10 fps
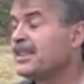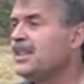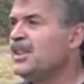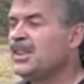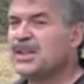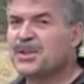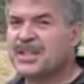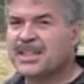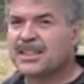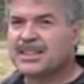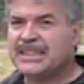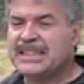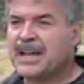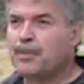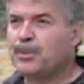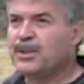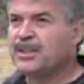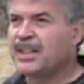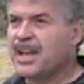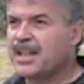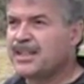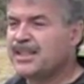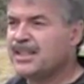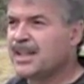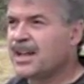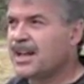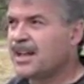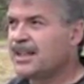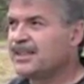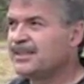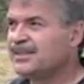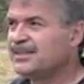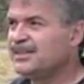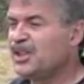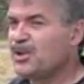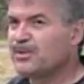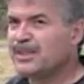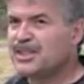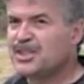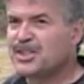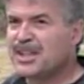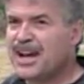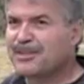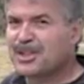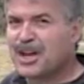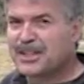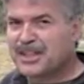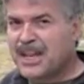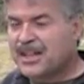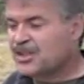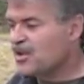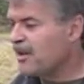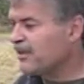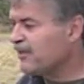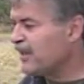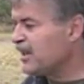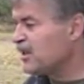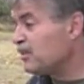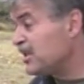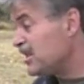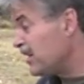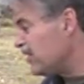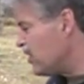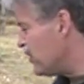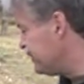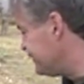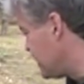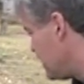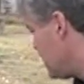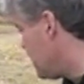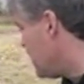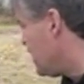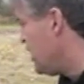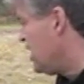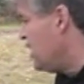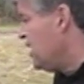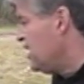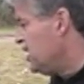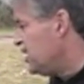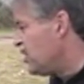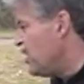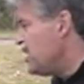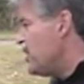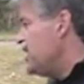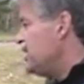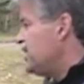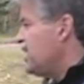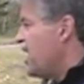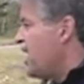in theory it'll decouple, and you know, it shouldn't have a catastrophic failure, but you never know. So anyways,